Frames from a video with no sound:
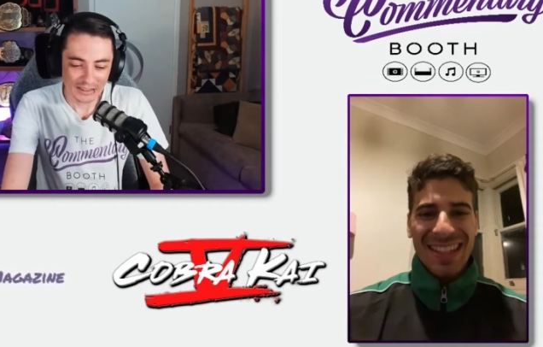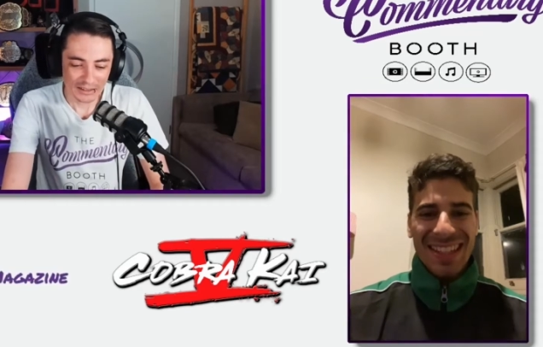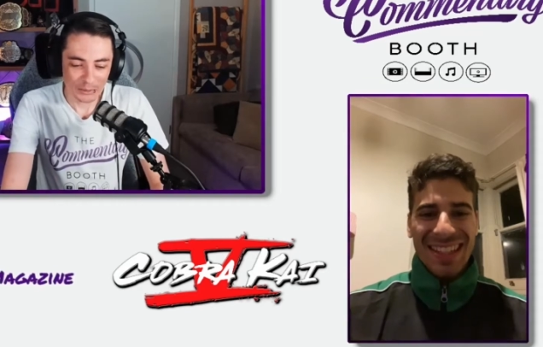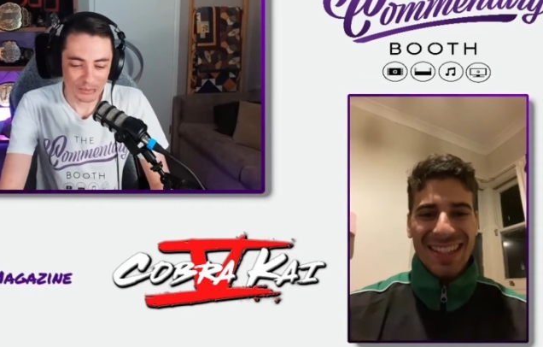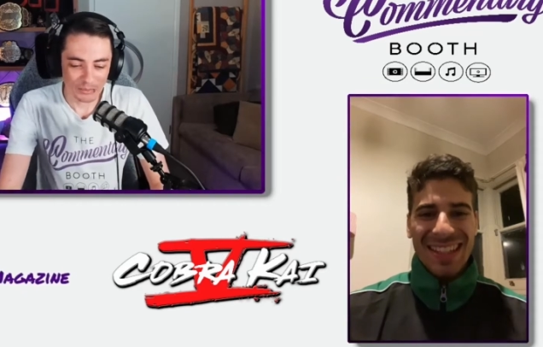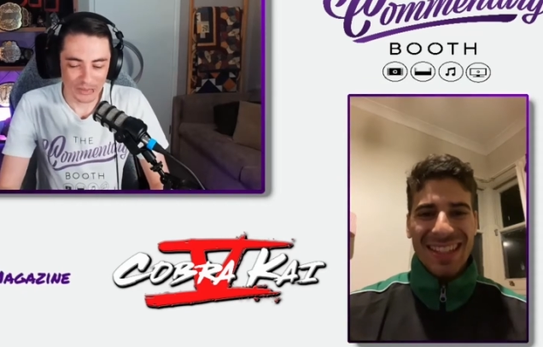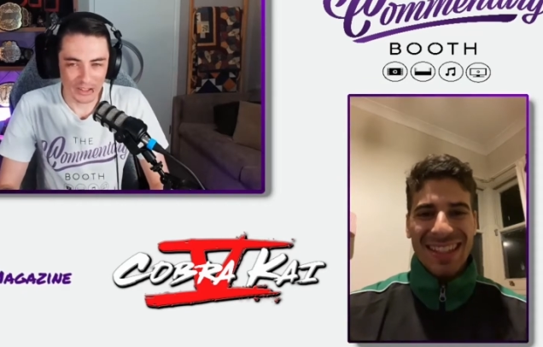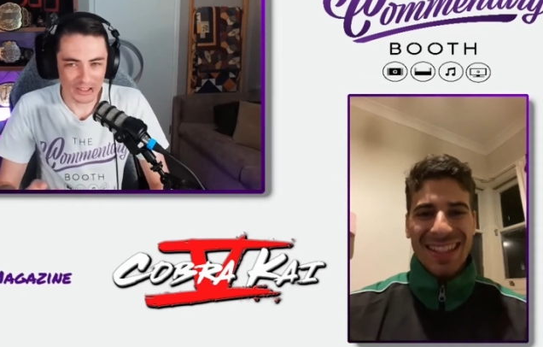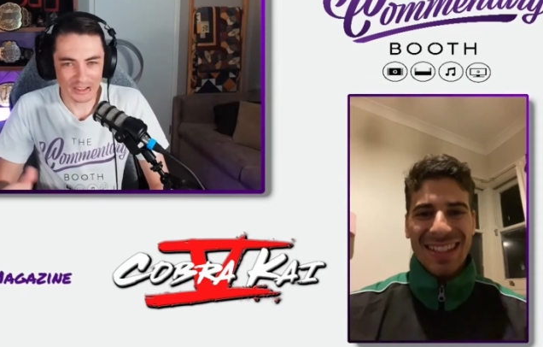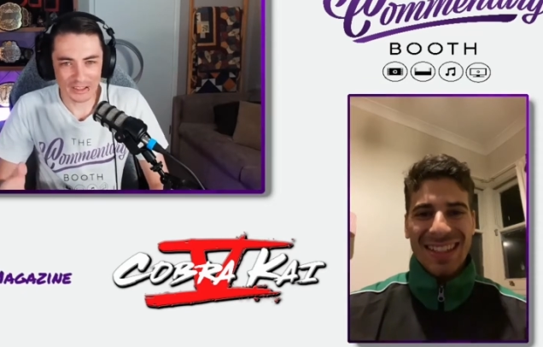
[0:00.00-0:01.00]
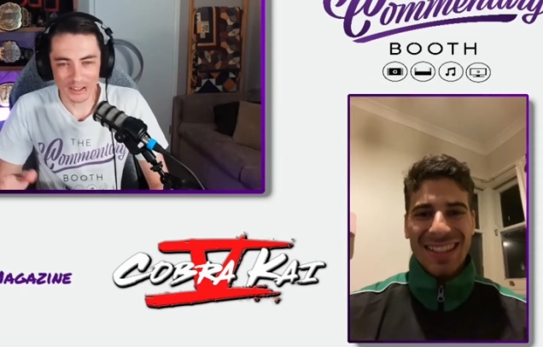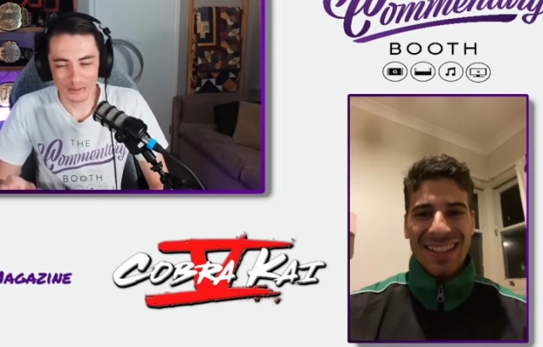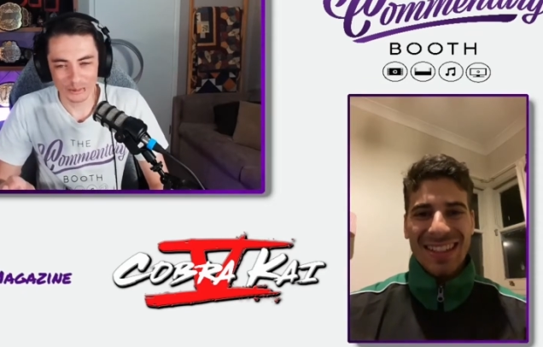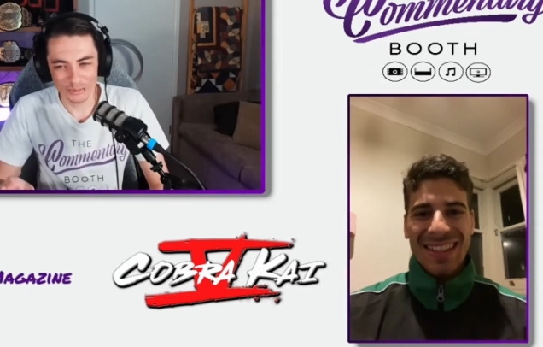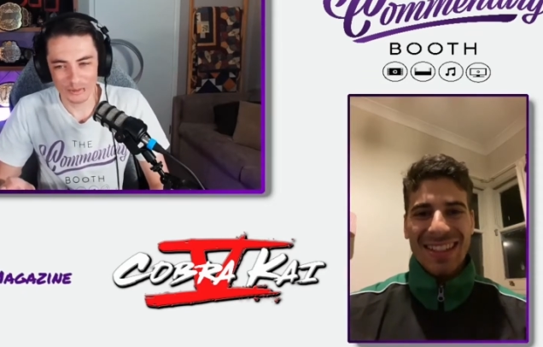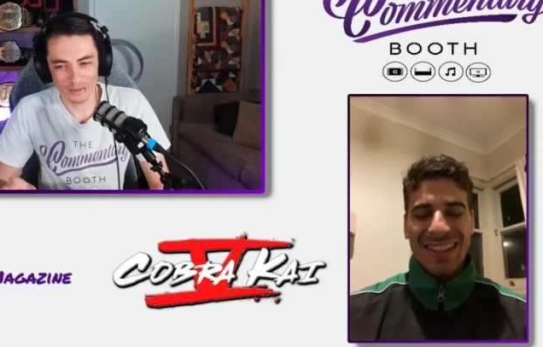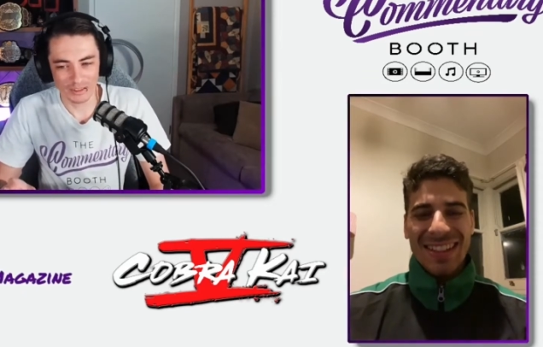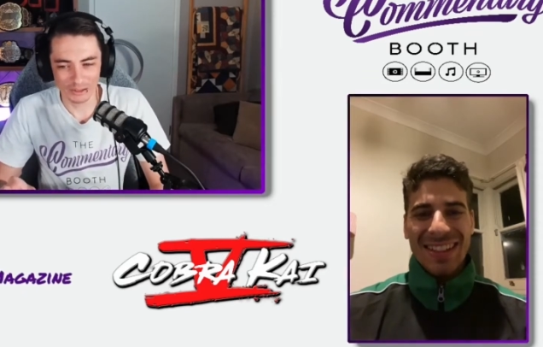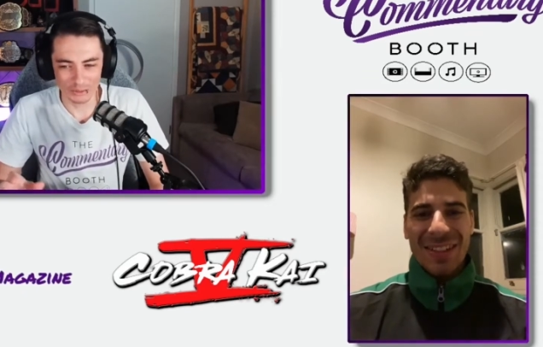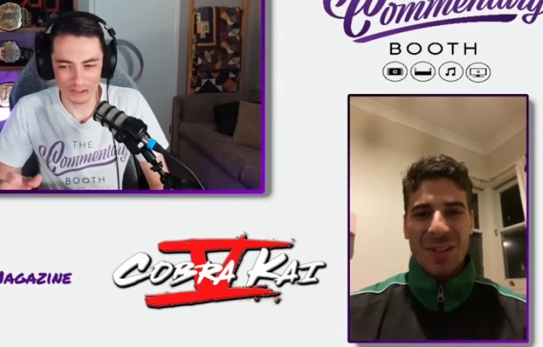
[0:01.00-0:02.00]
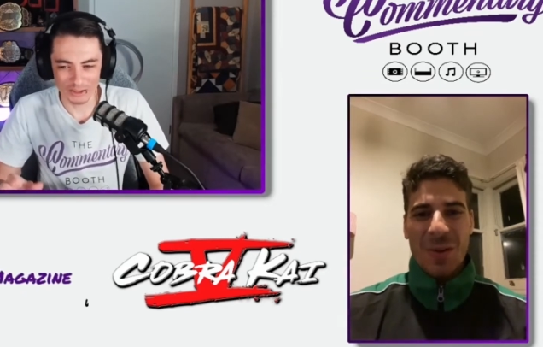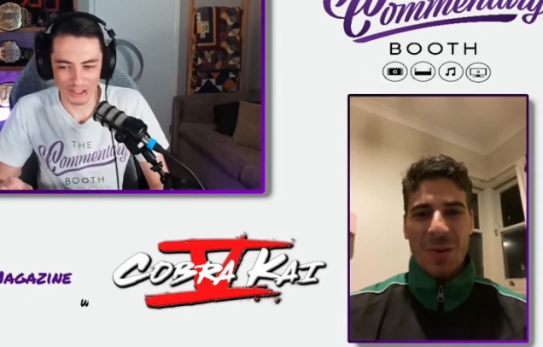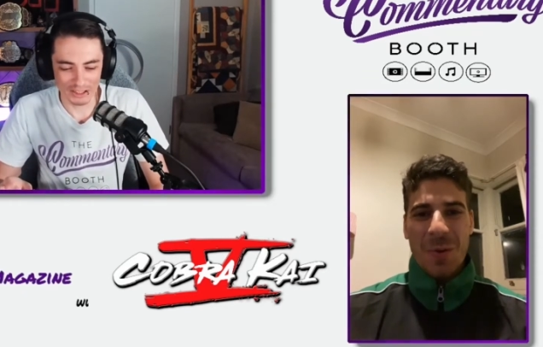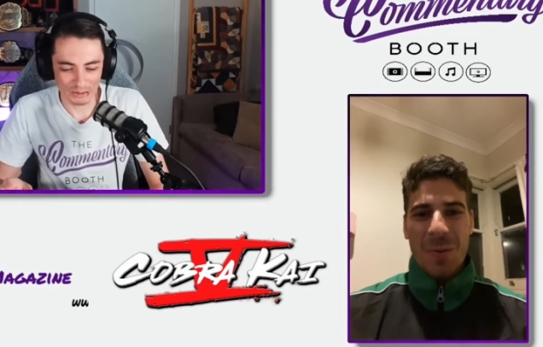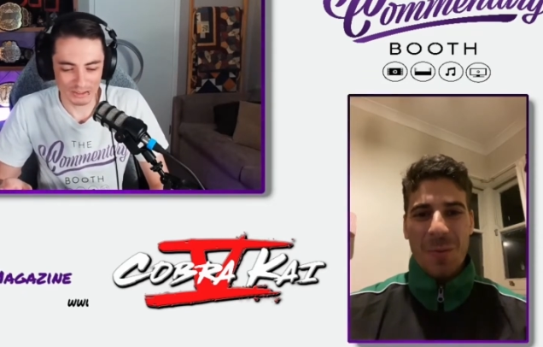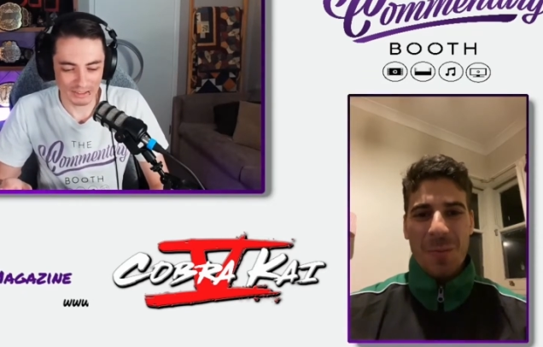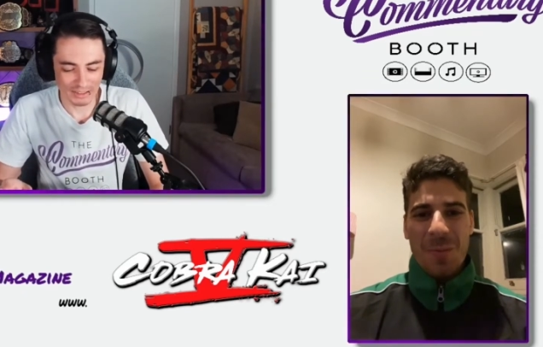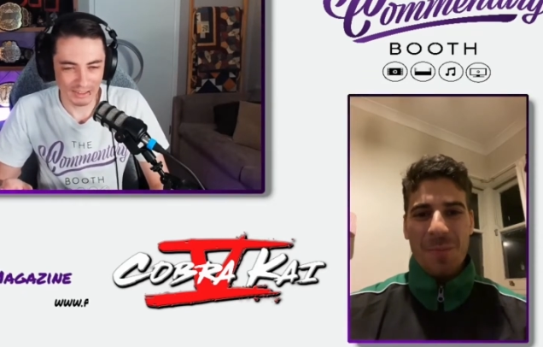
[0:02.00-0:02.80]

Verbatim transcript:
Speaker 1: Um, the other thing I thought was a little bit strange was